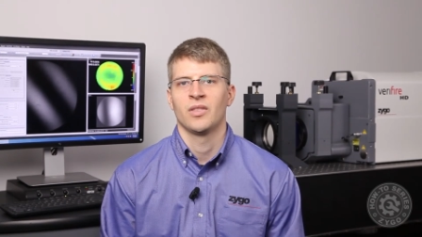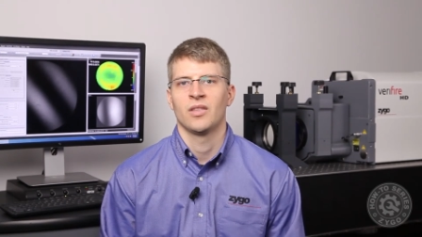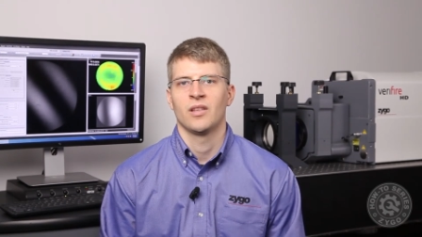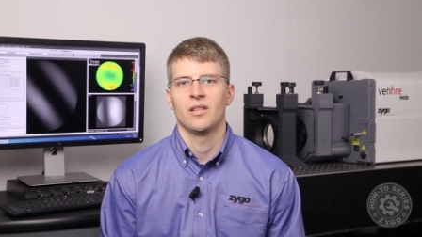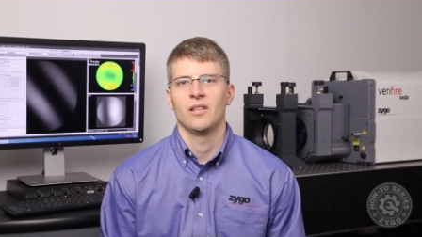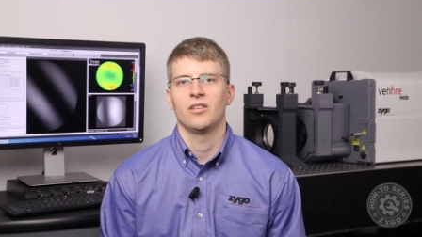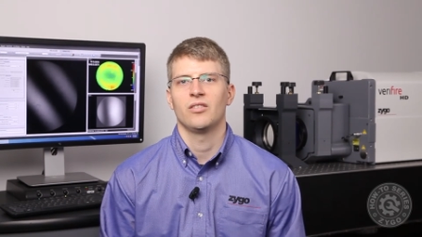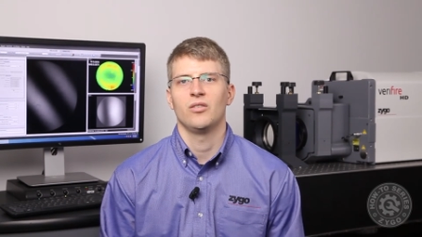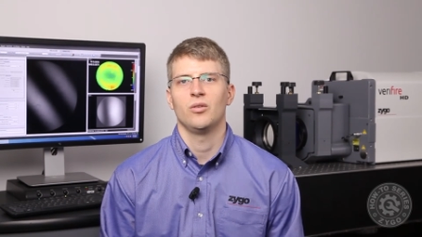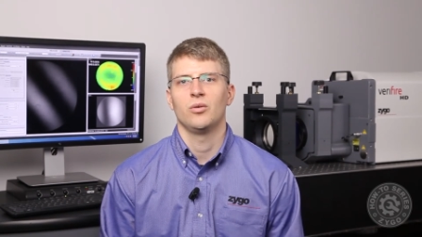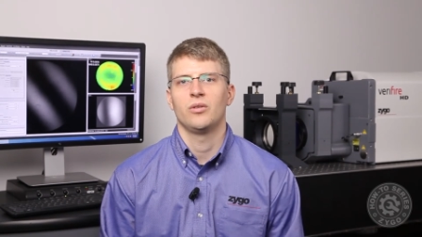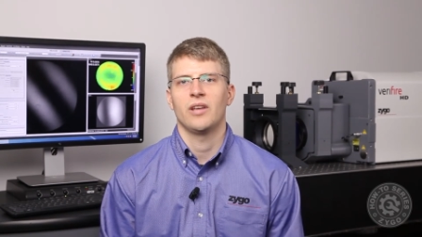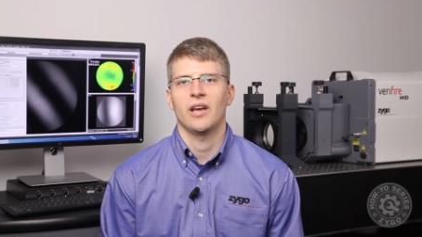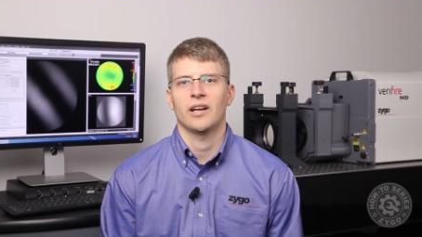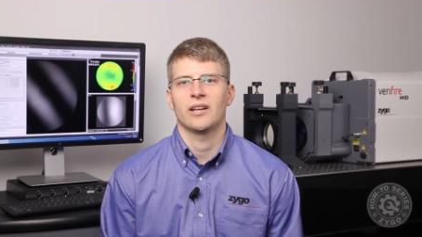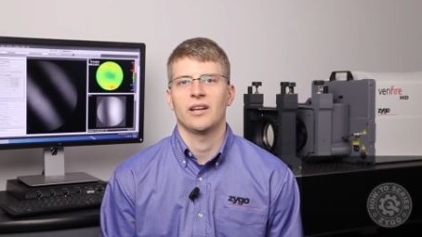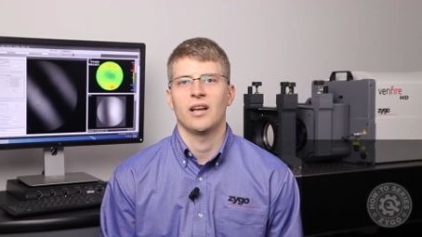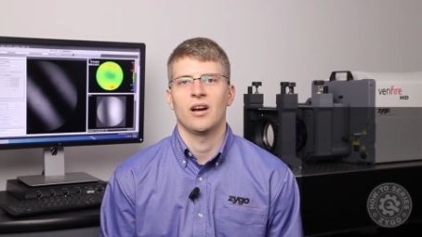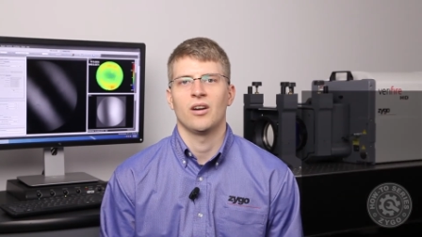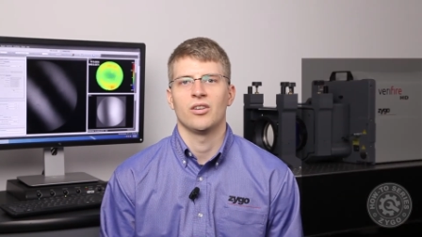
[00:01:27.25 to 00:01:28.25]
This new
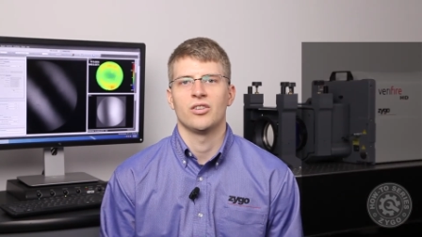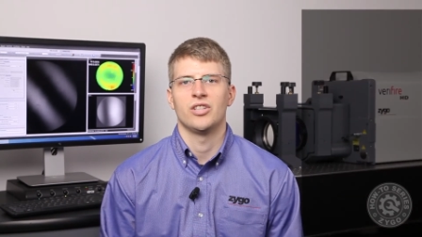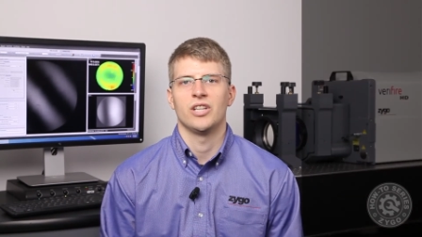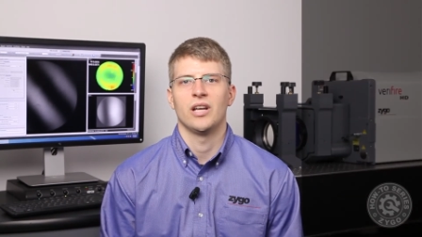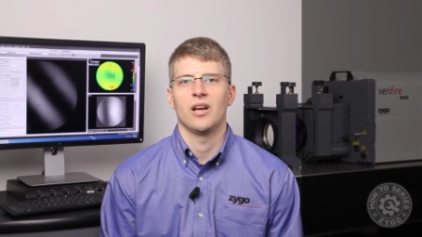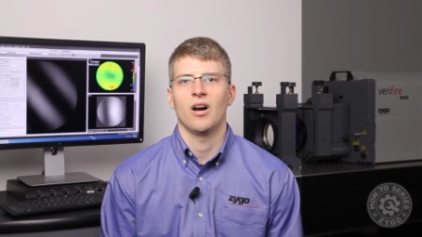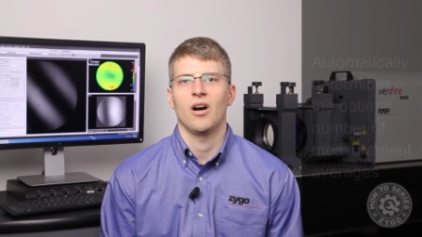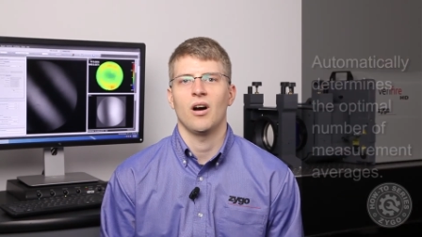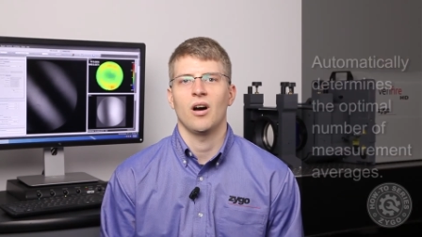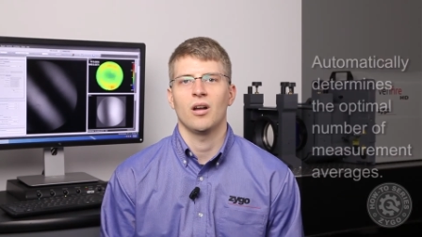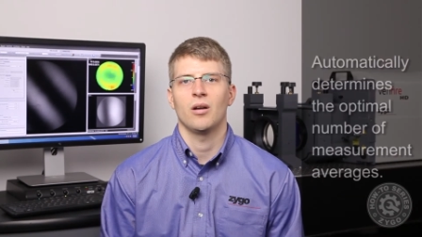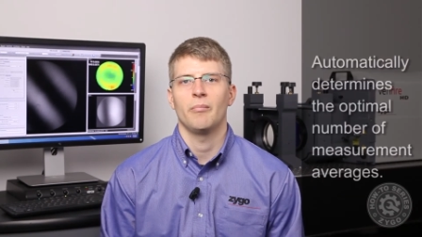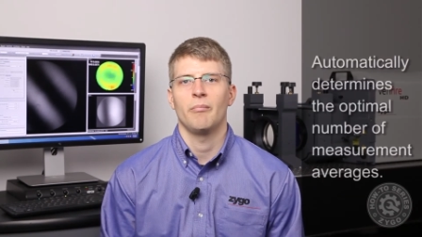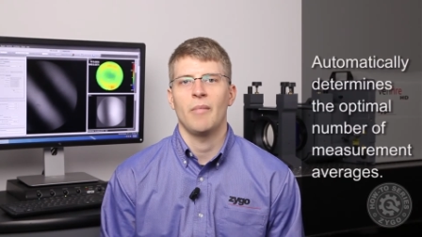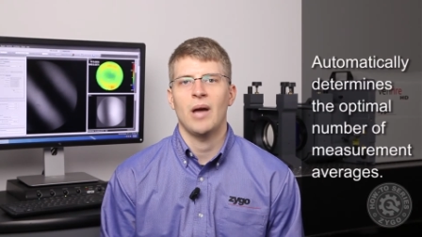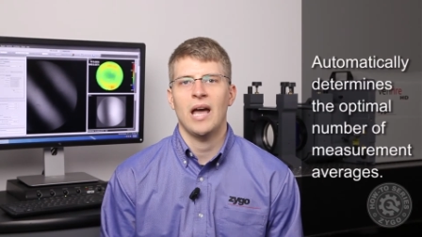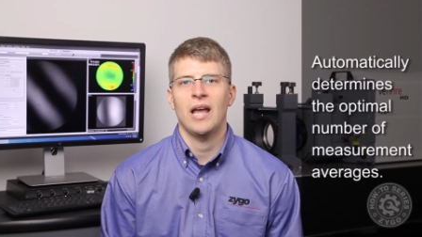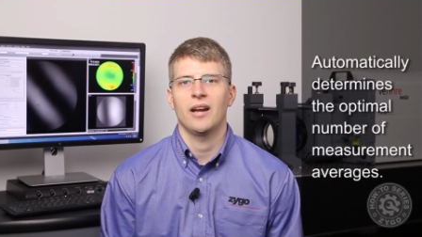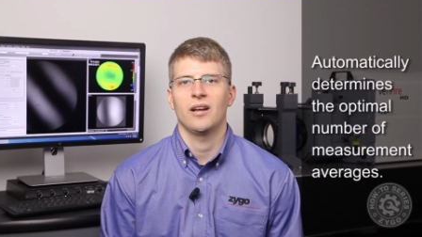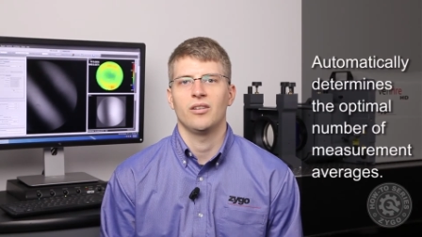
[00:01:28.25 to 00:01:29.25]
technology
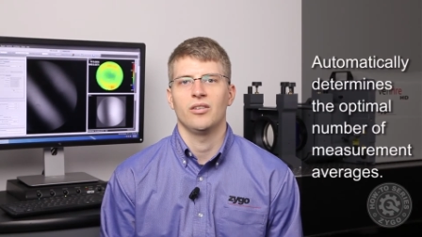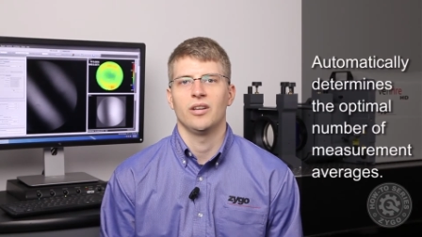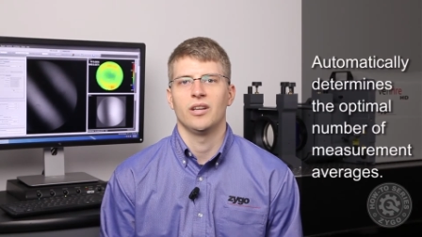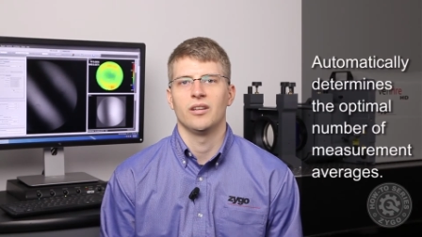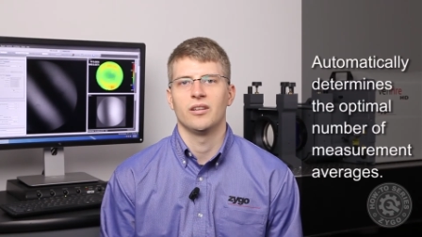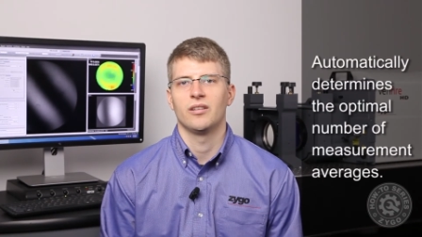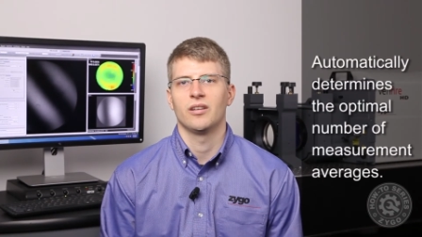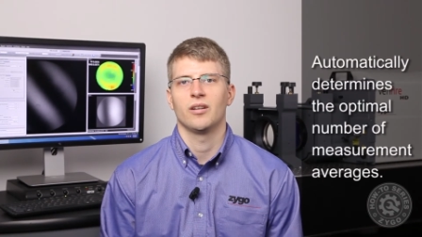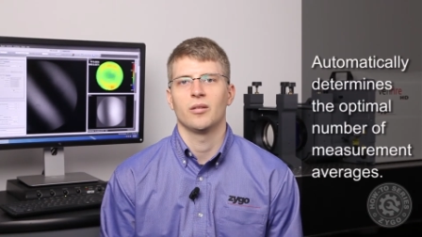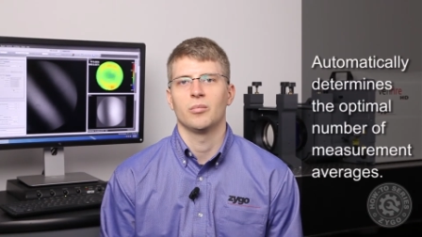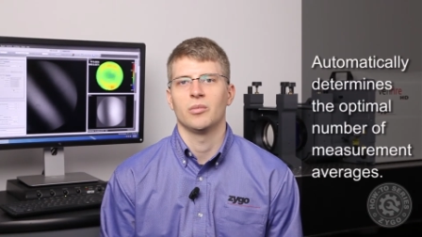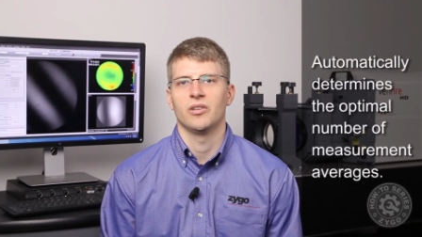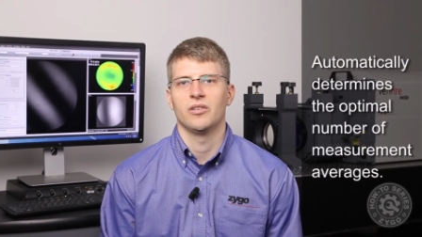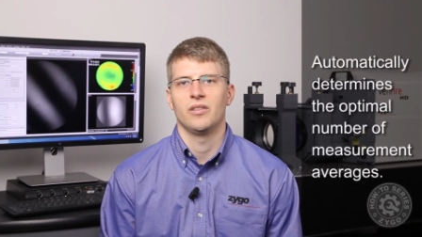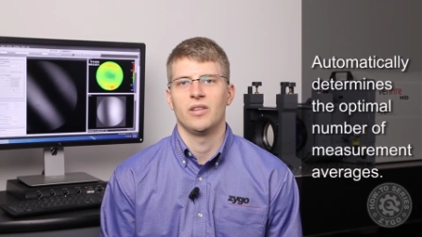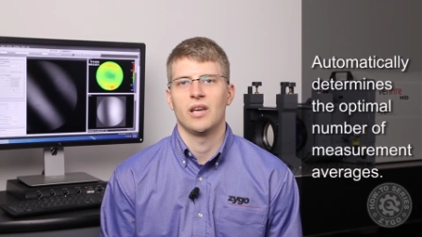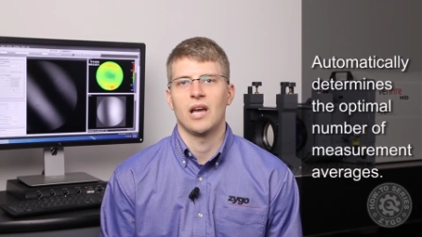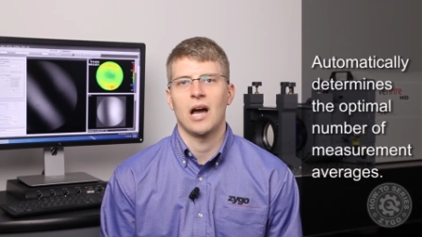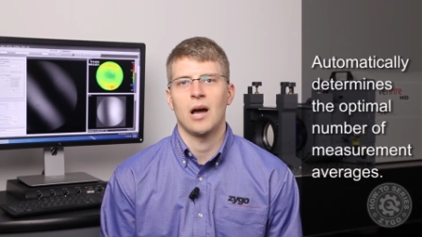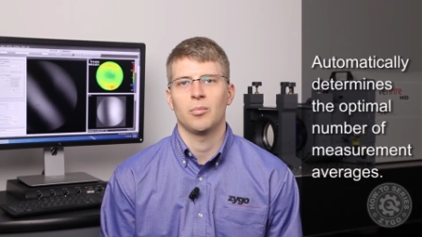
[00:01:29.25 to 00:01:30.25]
automatically determines
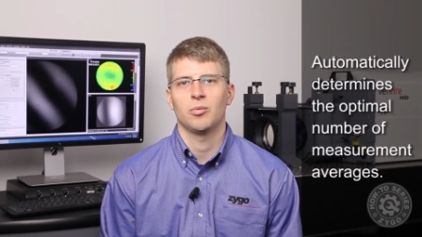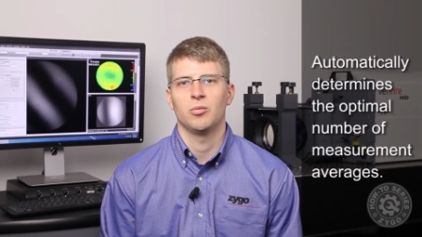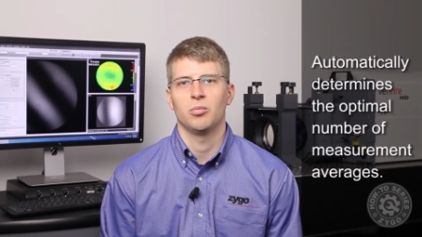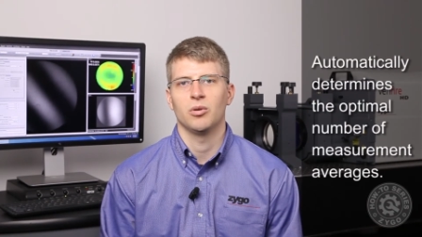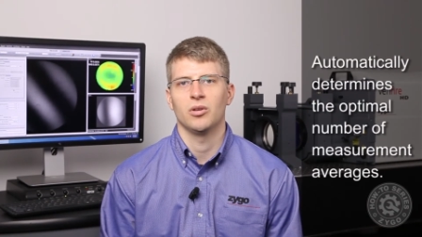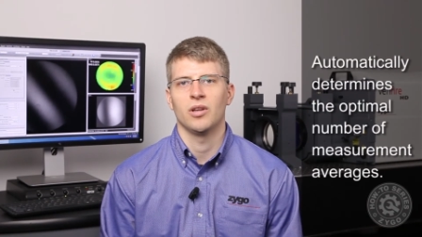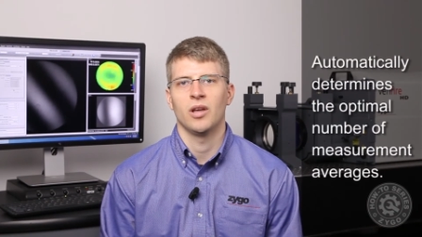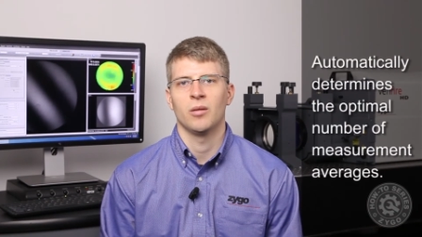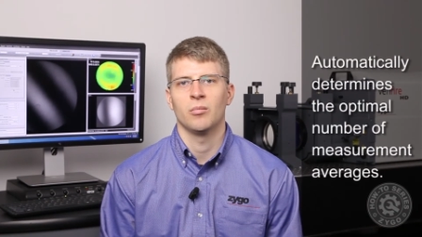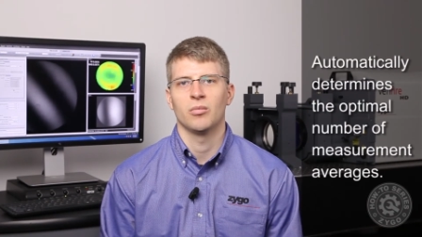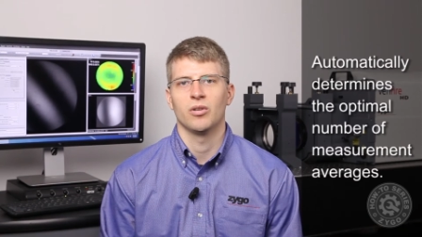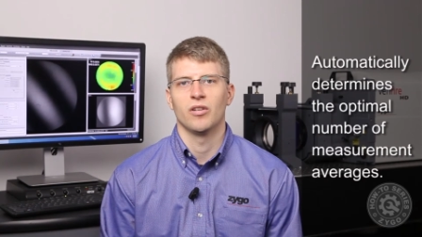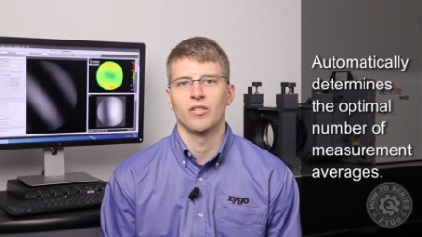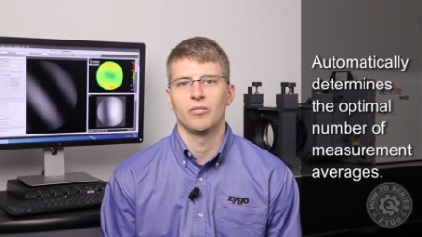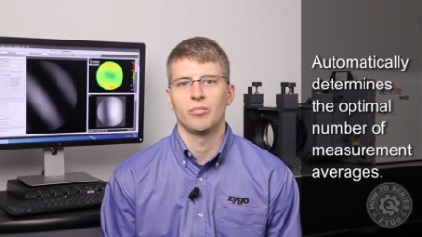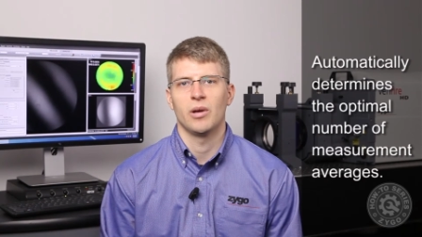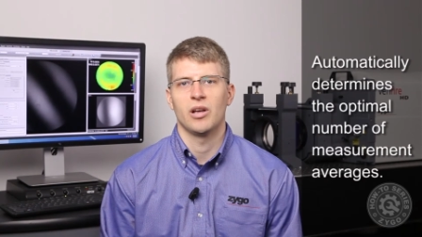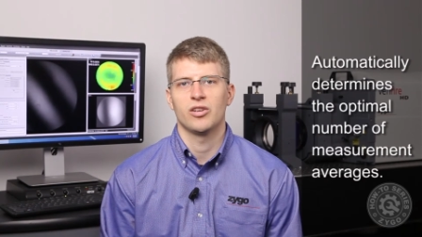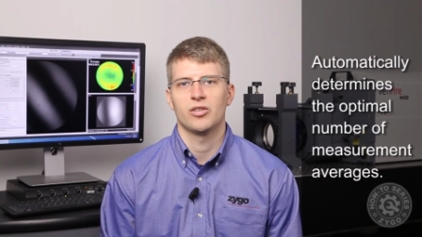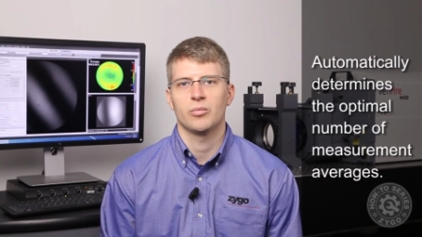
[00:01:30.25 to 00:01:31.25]
the optimal number of
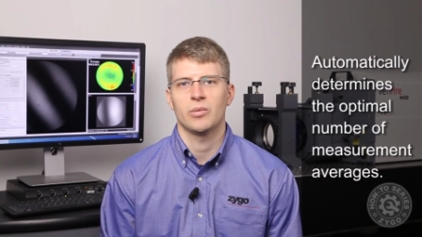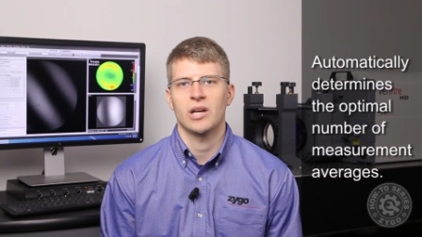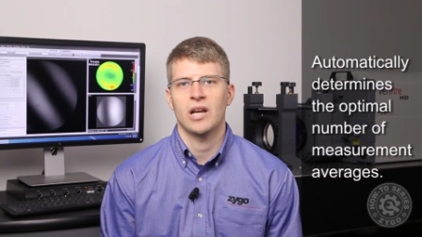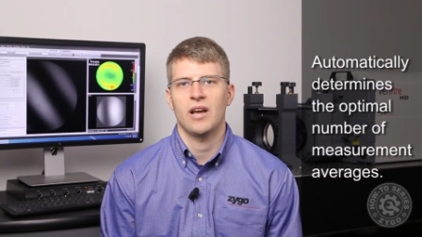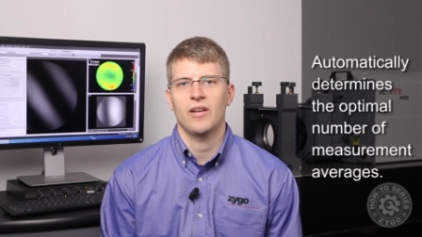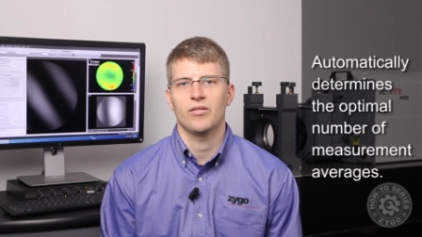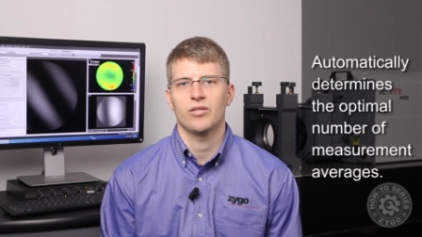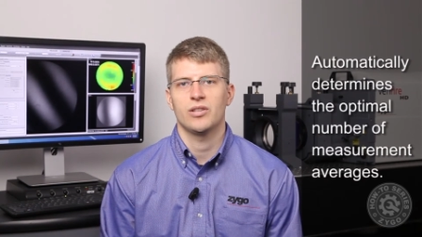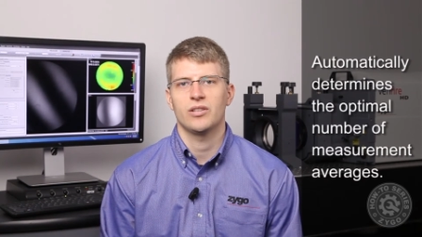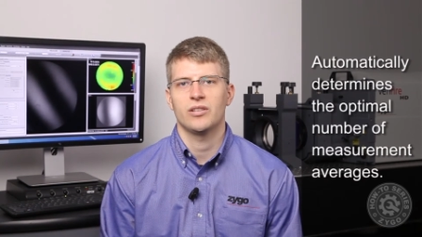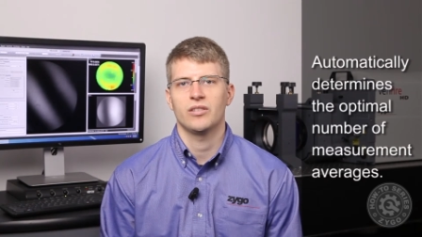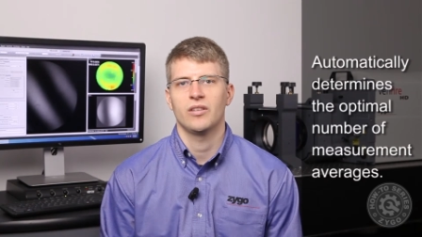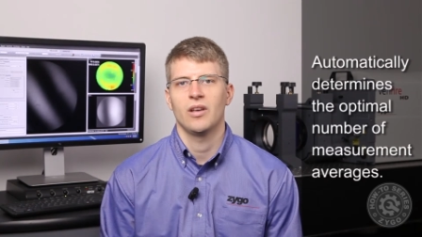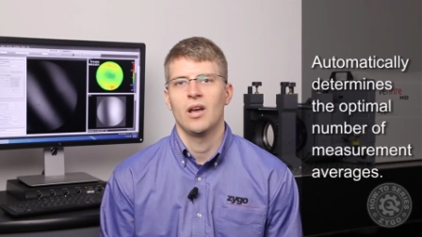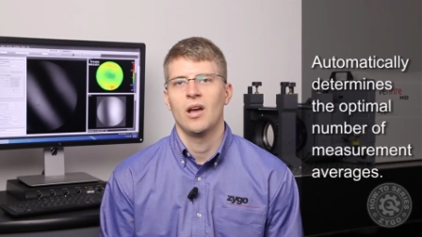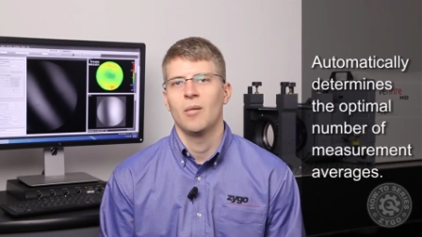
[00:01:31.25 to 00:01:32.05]
measurement averages